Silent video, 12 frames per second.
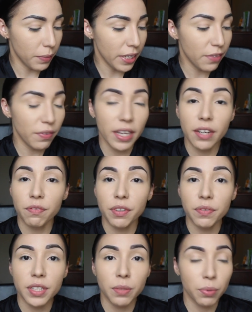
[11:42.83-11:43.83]
event,
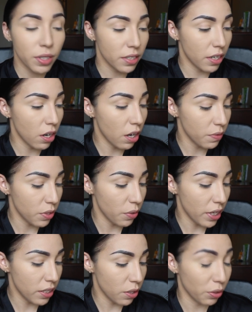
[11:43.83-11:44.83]
15% off, so
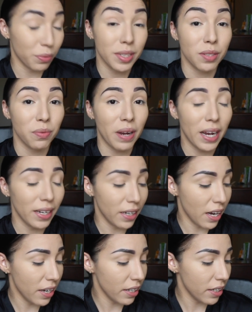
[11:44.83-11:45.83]
that's the only reason why I
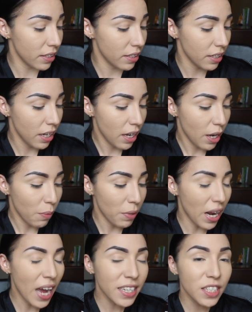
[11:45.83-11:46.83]
got it.
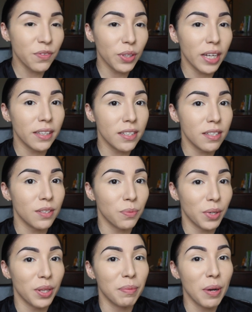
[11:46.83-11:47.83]
But I just feel like this is
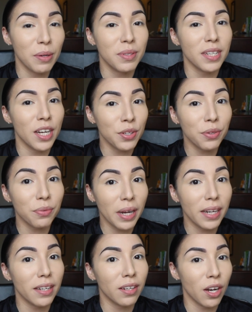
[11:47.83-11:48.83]
one of the most
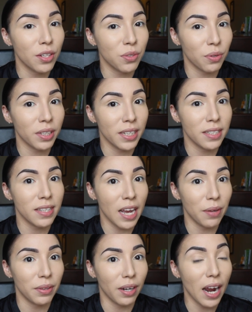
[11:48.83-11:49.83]
underrated contour kits
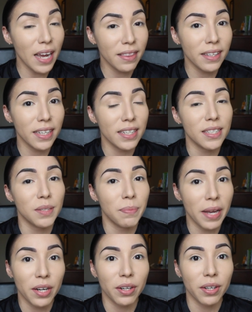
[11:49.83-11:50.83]
out there. I think it is
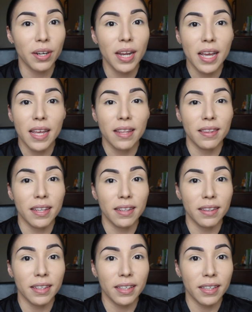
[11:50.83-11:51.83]
better
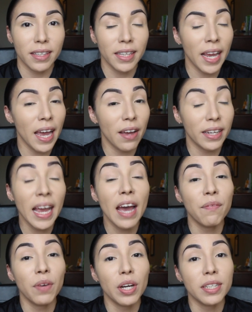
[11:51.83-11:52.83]
than the
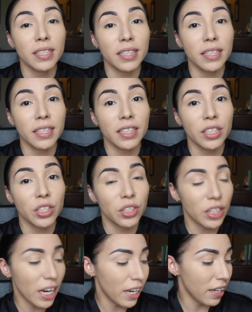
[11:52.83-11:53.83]
Kat Von D
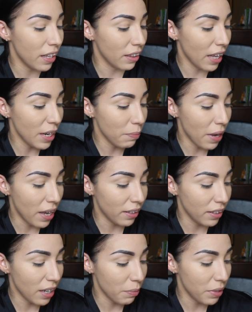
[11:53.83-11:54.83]
shade and light
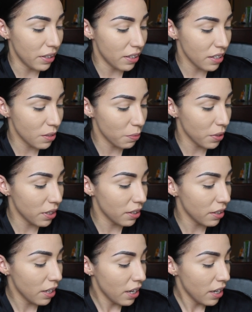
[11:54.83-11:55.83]
palette. I mean, this
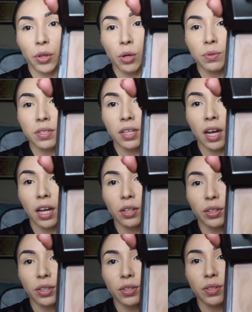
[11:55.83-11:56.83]
one, those
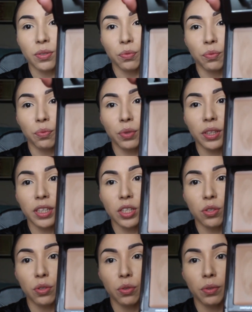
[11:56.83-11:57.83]
colors really
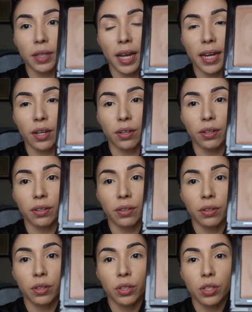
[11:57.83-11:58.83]
do cater
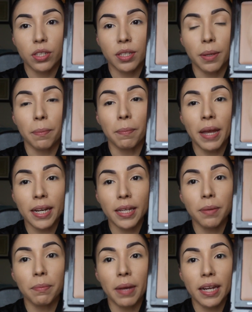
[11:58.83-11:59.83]
to
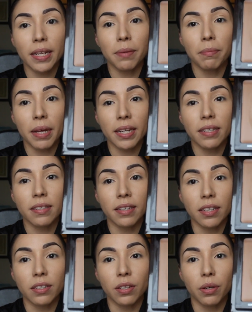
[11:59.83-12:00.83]
many, many, many
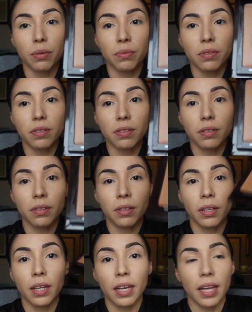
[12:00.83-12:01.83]
skin tones.
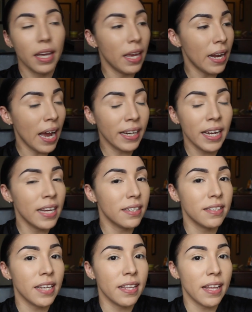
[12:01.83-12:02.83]
And I
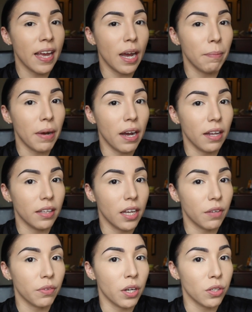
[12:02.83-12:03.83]
can't say that about a
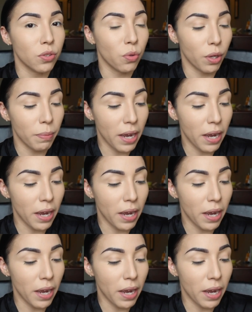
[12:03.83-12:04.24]
lot of contour